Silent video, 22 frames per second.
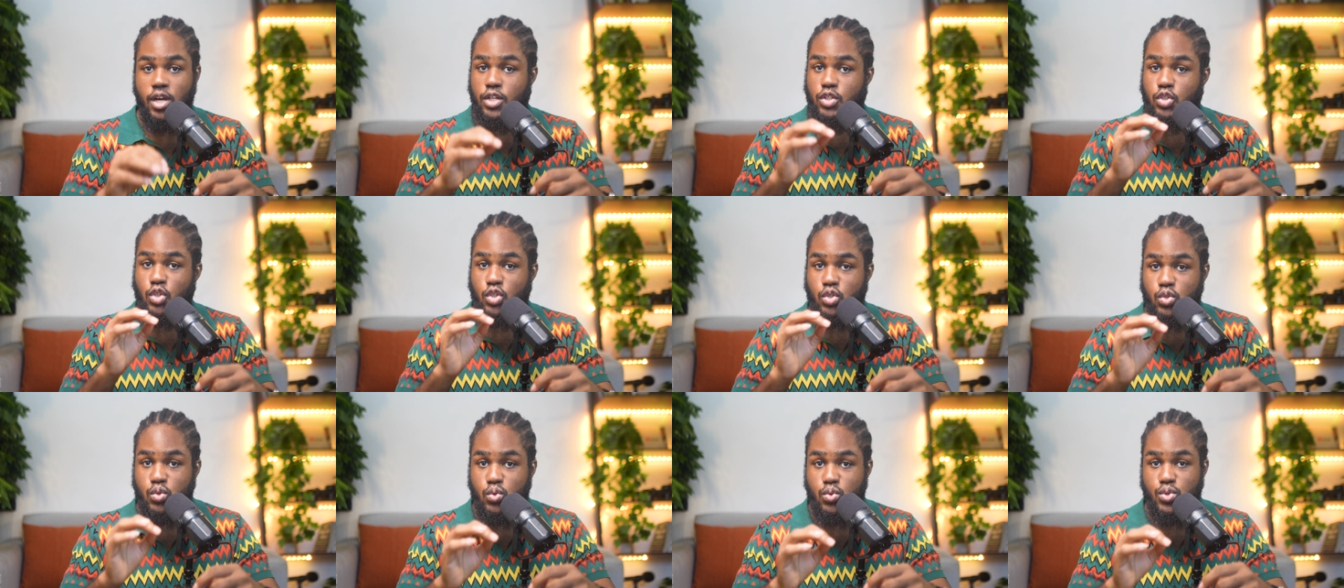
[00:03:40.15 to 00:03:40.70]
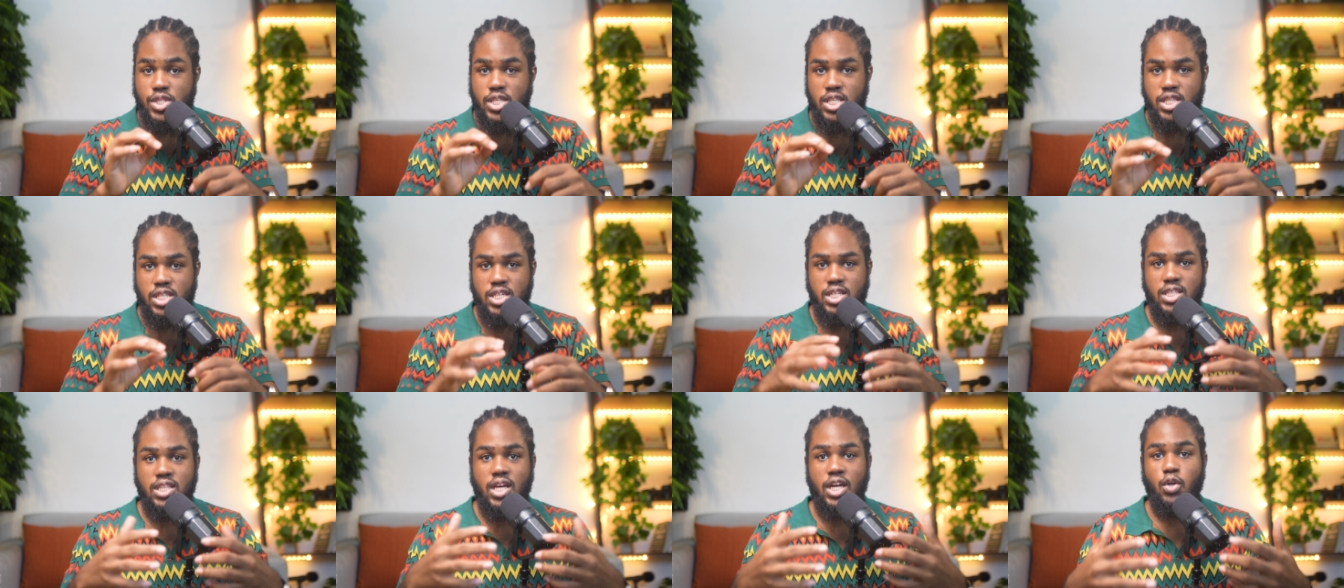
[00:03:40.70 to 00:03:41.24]
Just do the
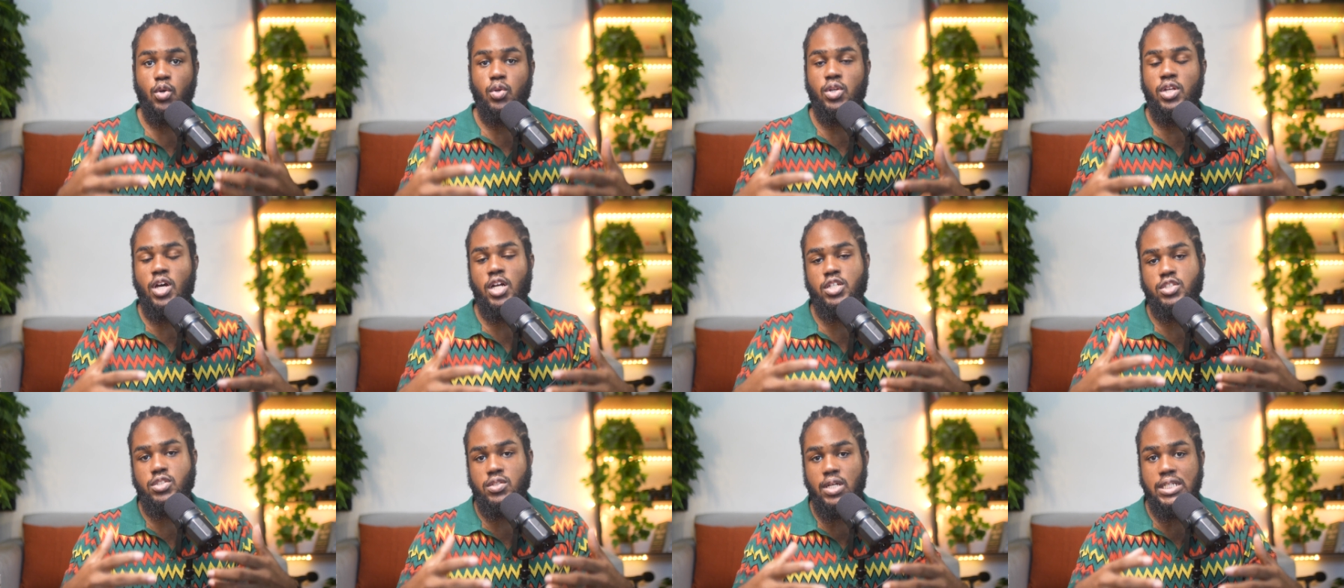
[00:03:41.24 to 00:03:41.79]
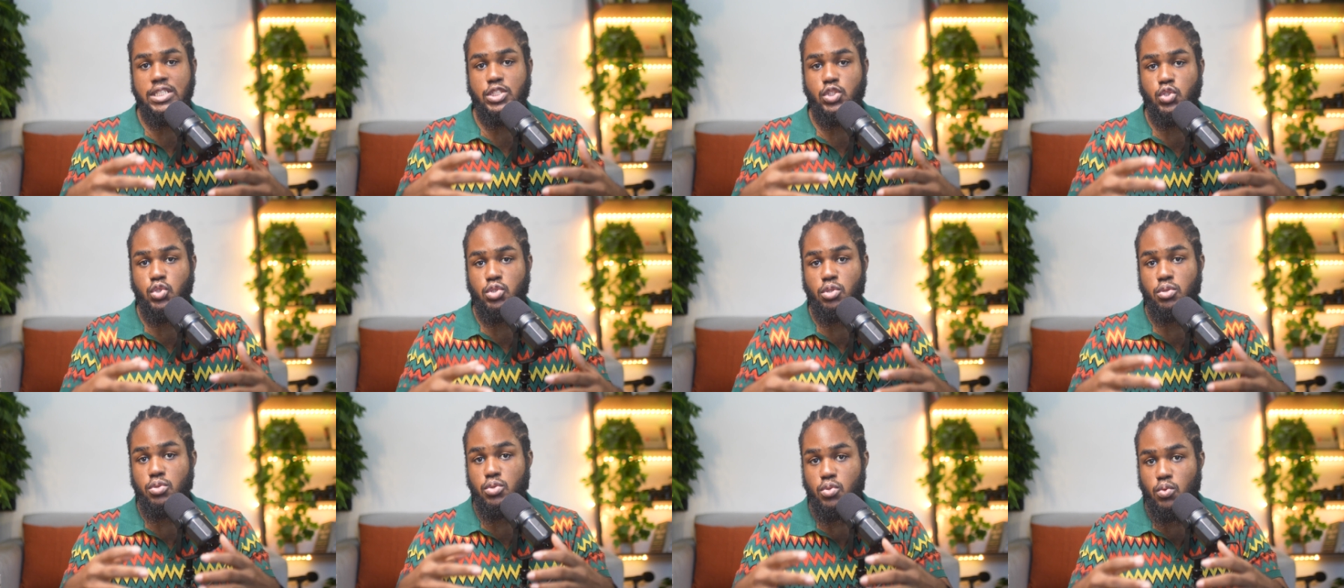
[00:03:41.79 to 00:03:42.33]
thing that you're naturally
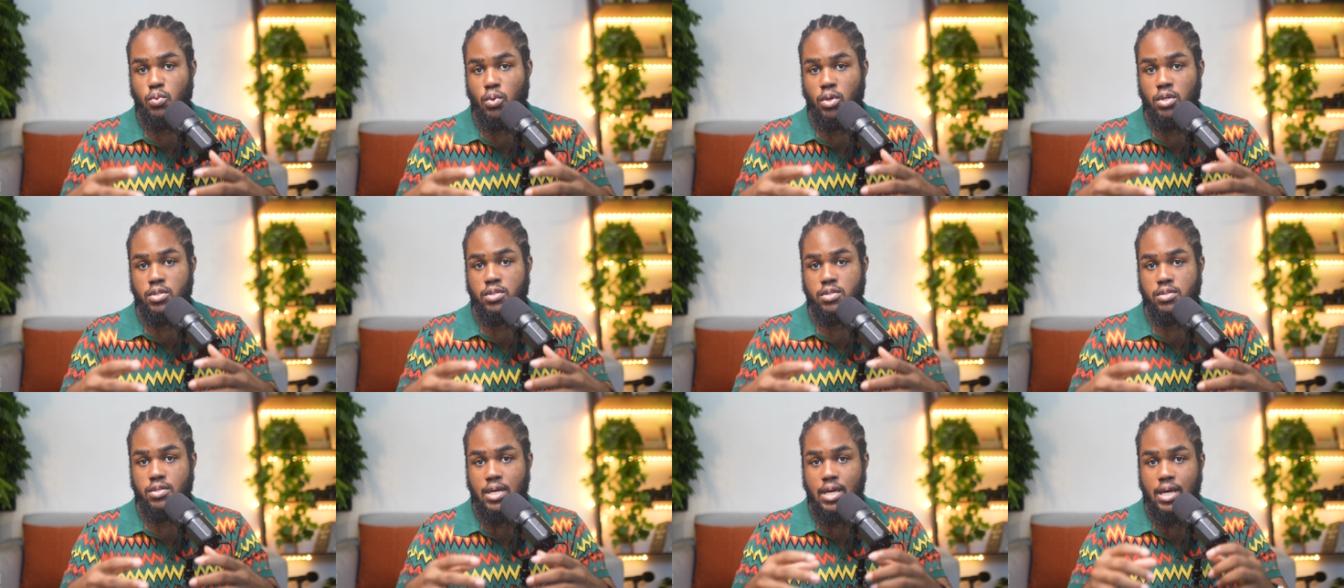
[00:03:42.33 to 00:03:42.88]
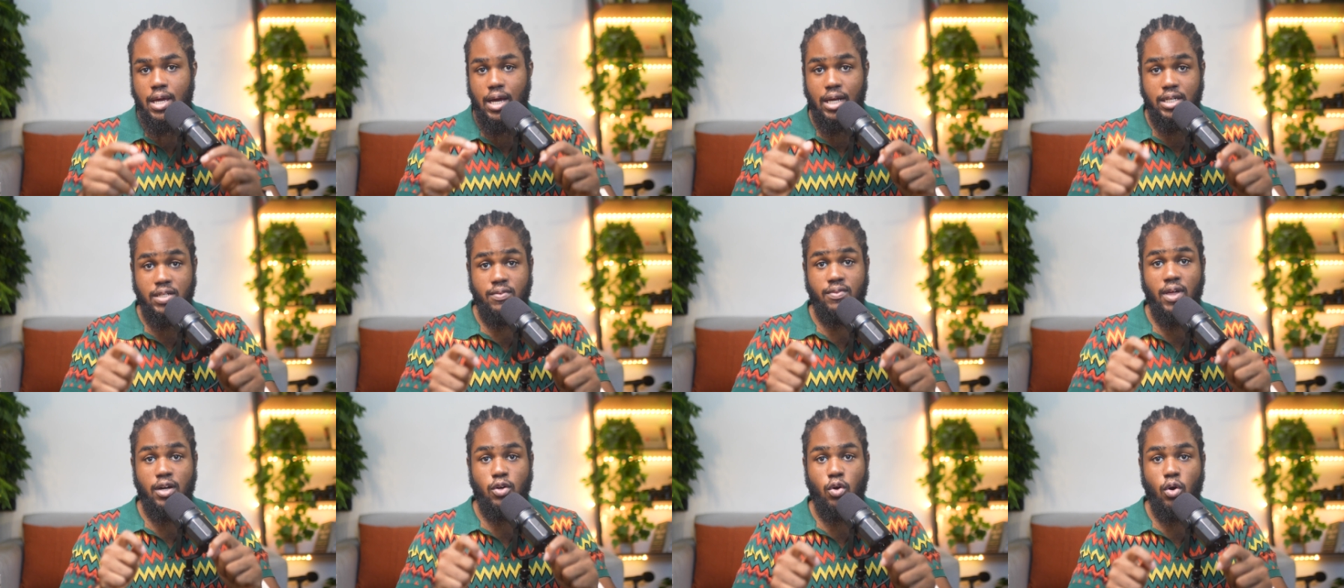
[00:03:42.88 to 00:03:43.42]
drawn towards. And
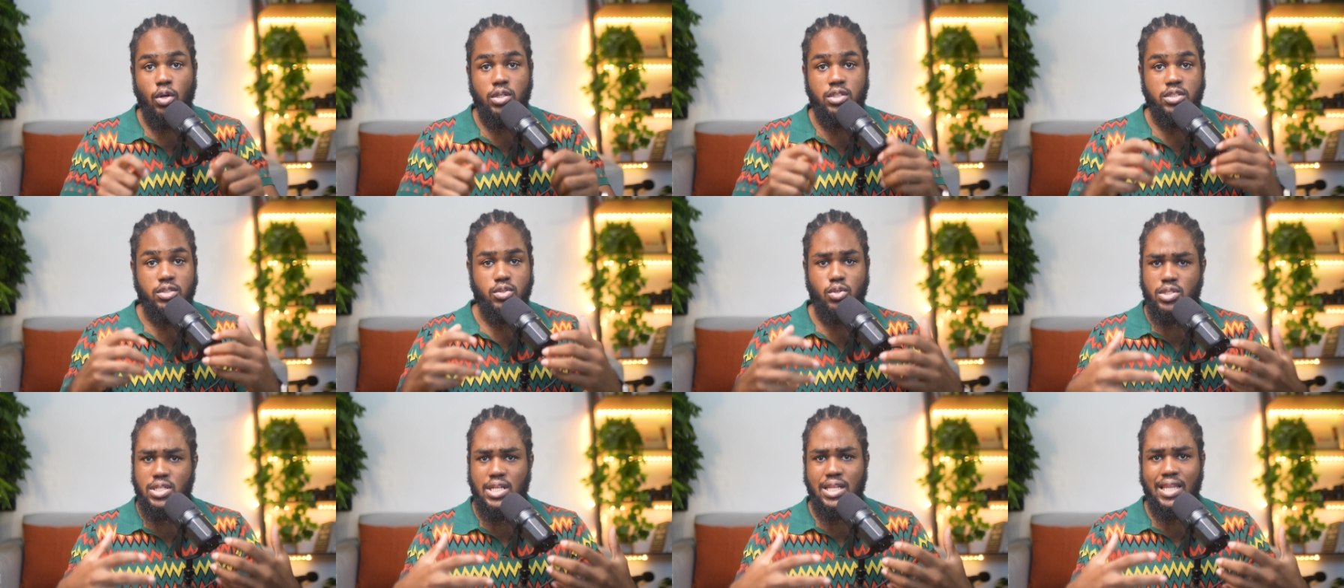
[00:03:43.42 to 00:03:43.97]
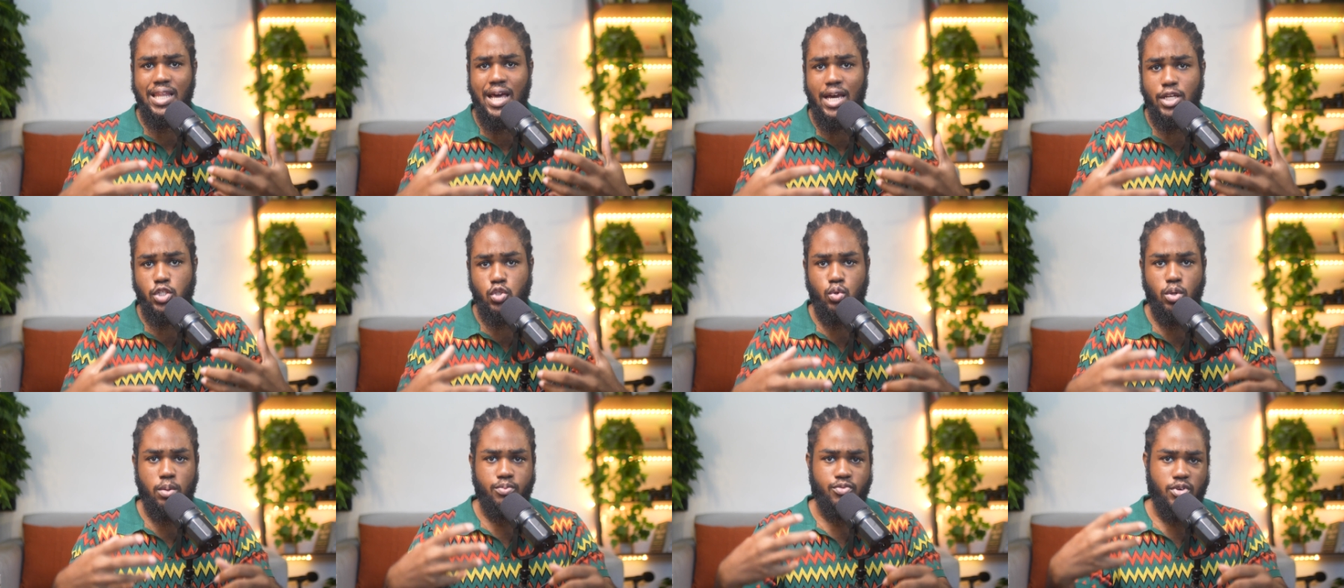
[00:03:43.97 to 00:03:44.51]
if that calling doesn't light
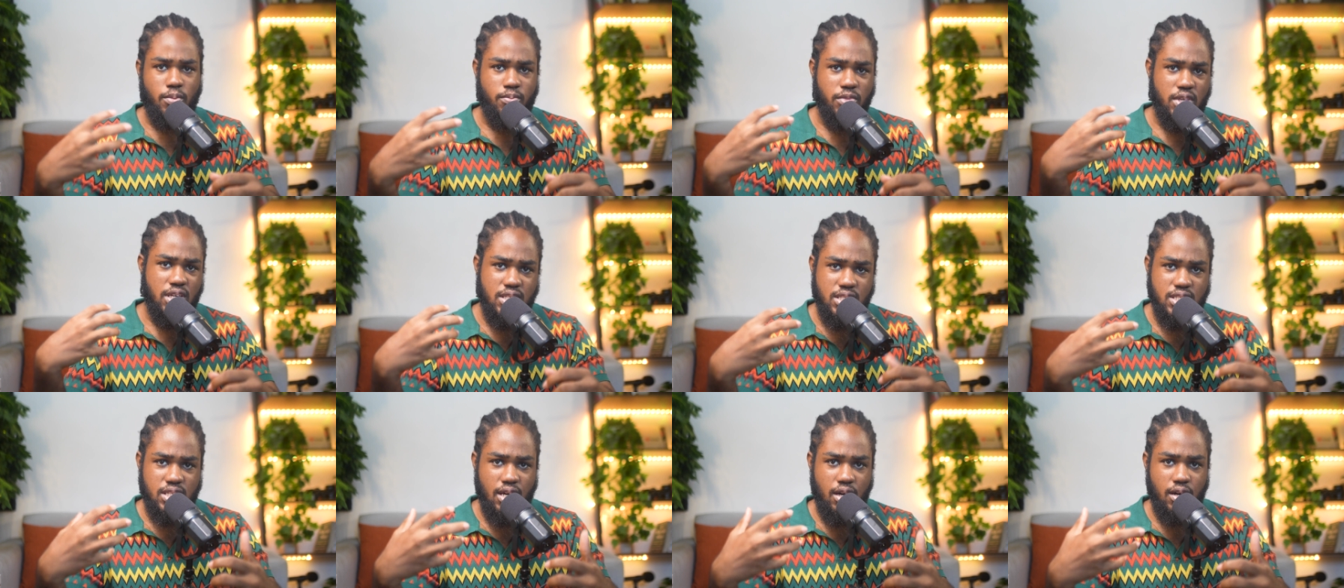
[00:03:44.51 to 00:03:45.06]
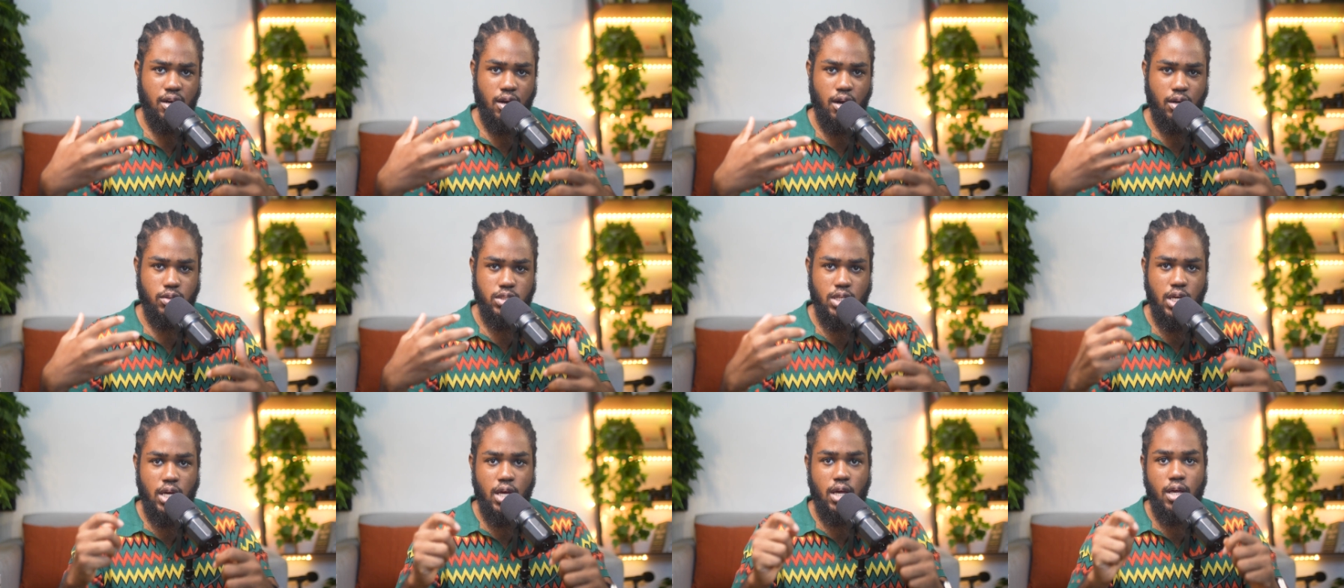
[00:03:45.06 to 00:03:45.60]
you up from the inside out,